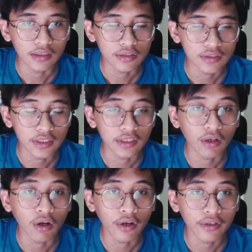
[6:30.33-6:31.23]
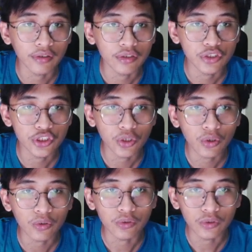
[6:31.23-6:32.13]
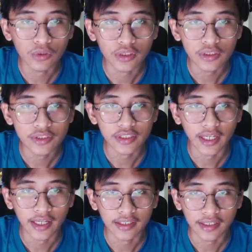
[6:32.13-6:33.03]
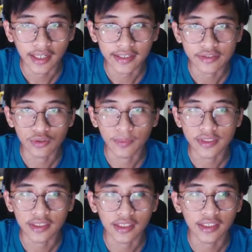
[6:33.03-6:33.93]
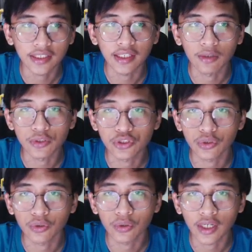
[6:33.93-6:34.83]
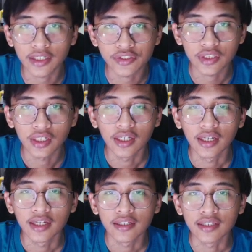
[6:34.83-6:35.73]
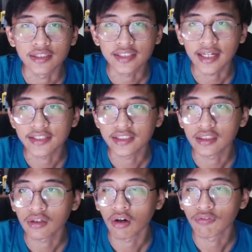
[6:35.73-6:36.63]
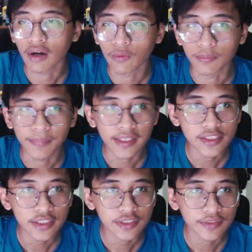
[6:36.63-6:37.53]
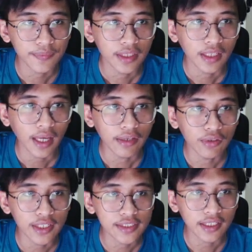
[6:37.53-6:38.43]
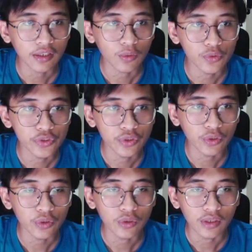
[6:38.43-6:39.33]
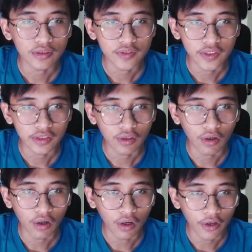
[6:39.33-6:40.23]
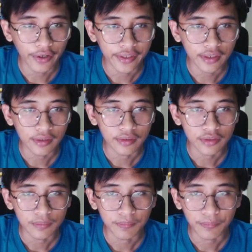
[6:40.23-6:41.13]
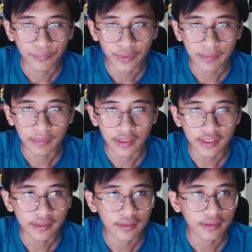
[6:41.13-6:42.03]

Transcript: turn on show rulers and guides. So basically they will show us the sizing of our pages, and you guys can also turn on print bleed.